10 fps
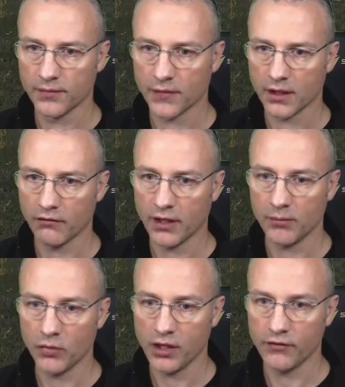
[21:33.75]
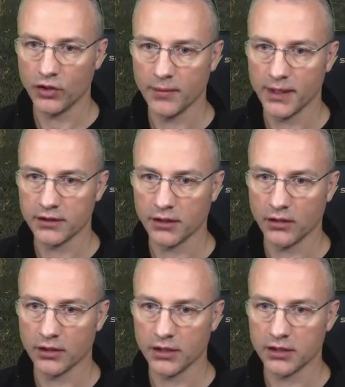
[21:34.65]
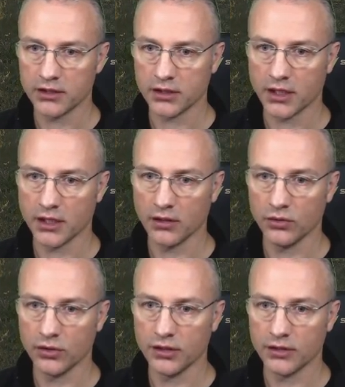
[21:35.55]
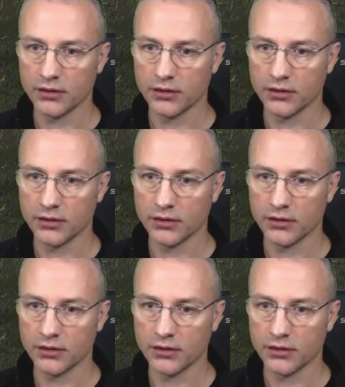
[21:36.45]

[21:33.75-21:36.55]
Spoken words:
In fact, I'm not even going to mess around. Let's just get it loaded.